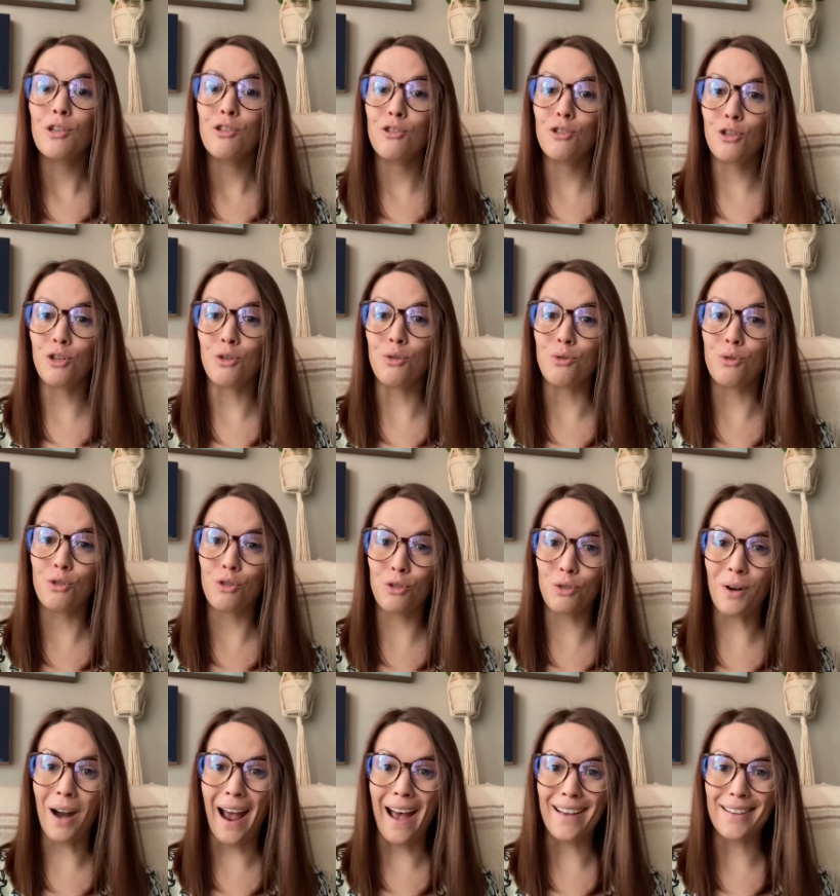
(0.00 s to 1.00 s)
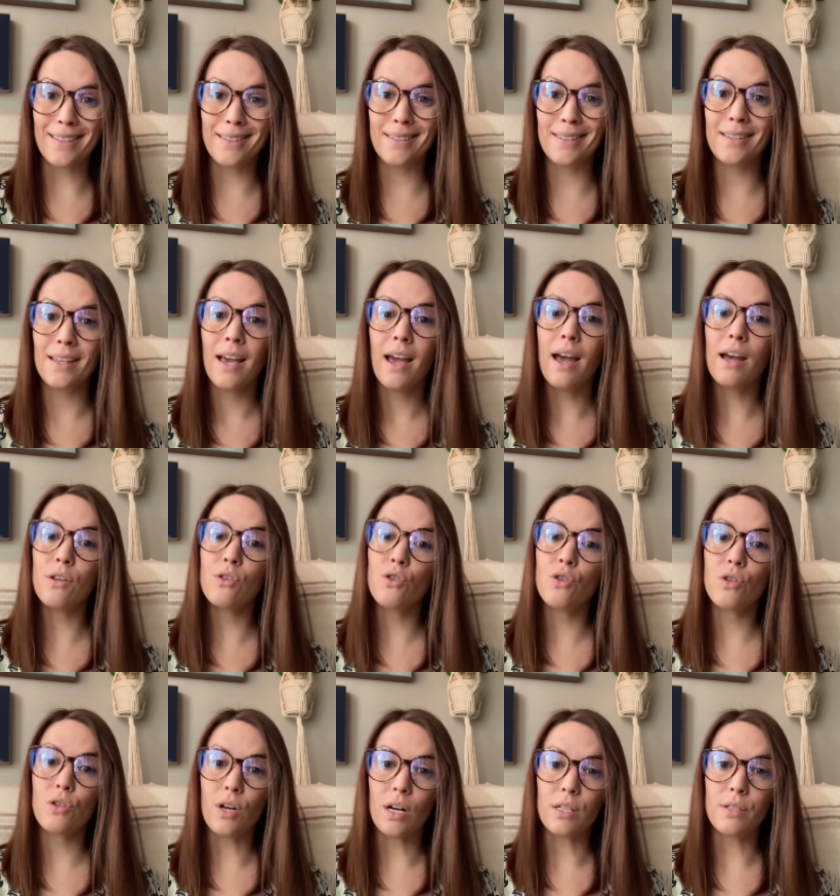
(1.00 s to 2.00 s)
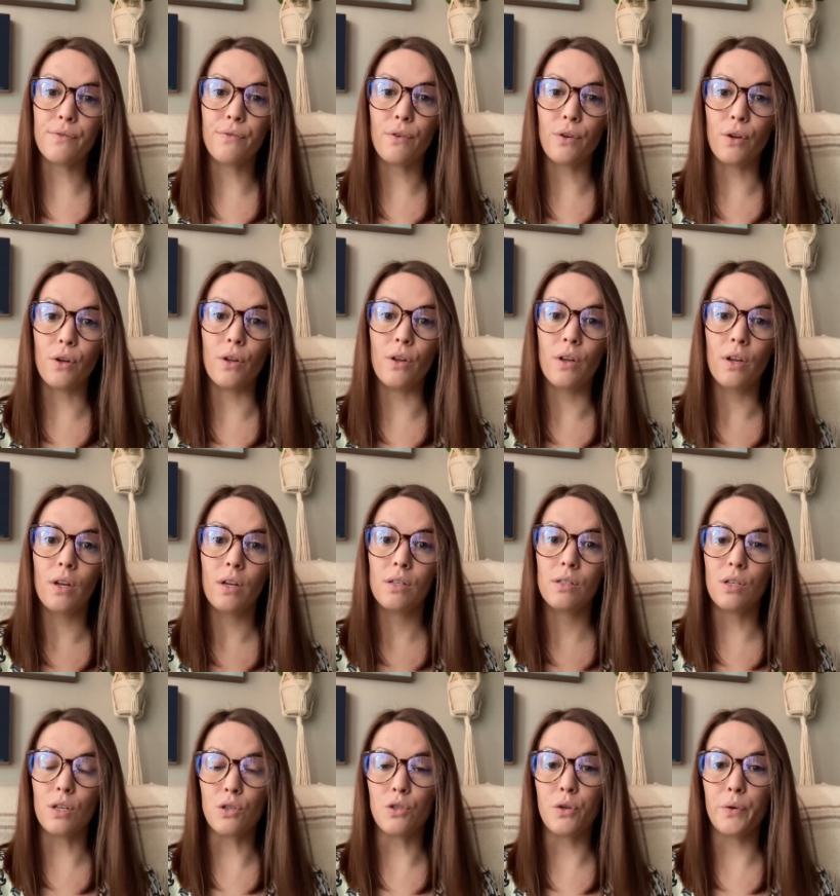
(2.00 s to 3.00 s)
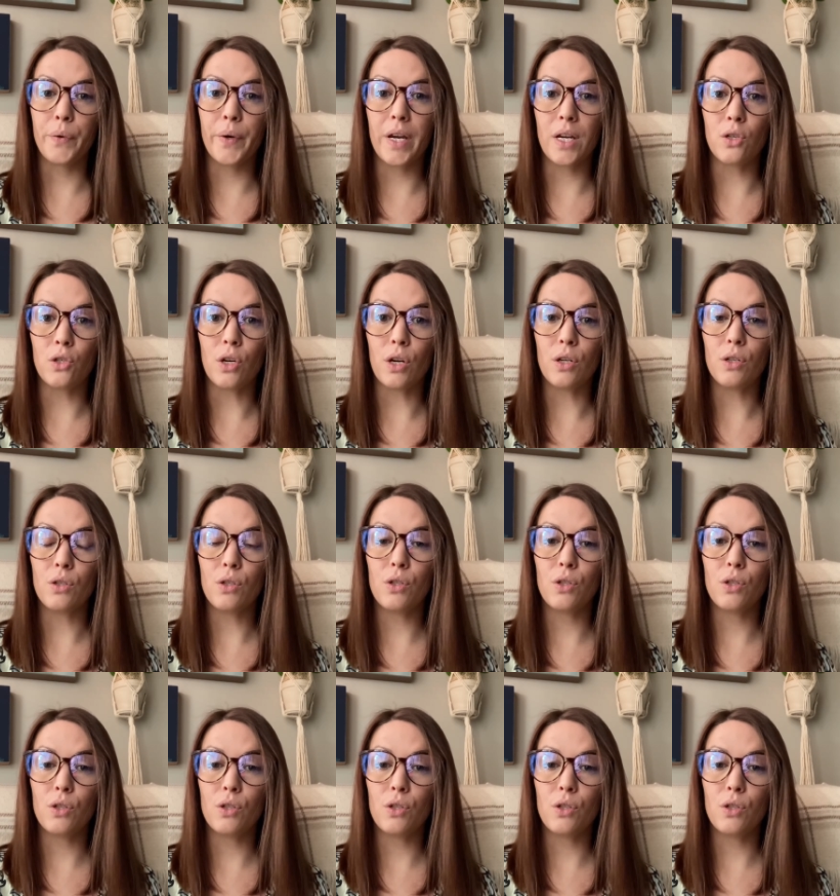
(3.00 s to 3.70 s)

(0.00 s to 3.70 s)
to stress and stressful situations.